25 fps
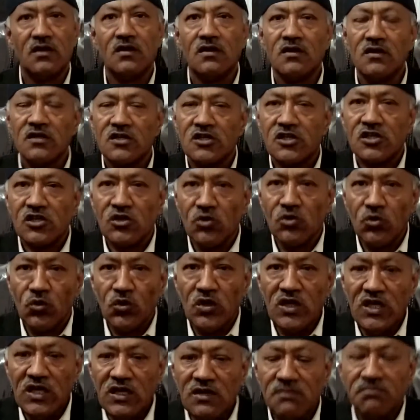
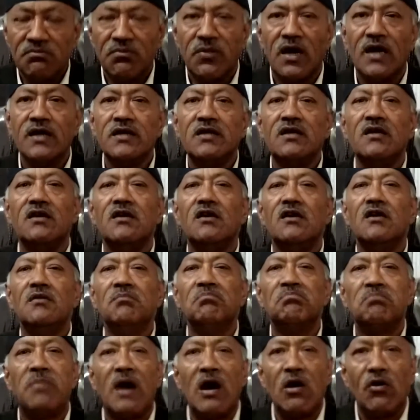slowly by
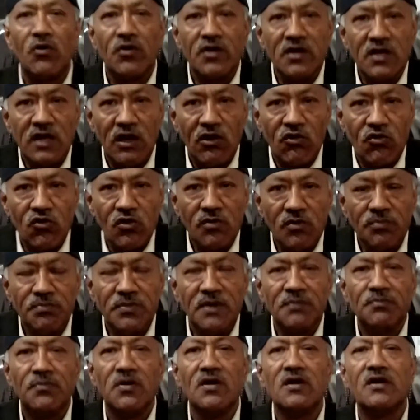empowering our own
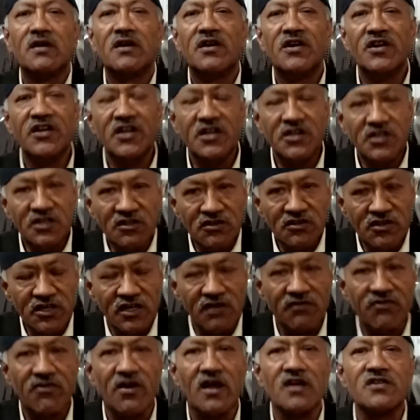people, creating the
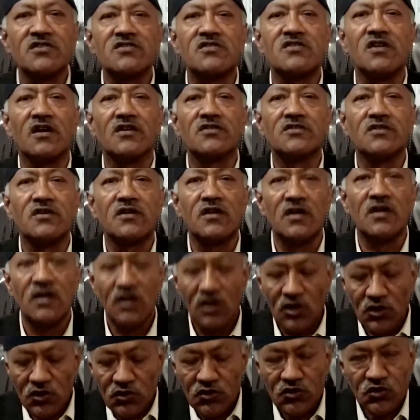infrastructure
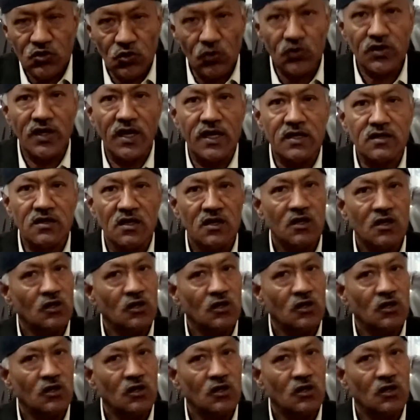so that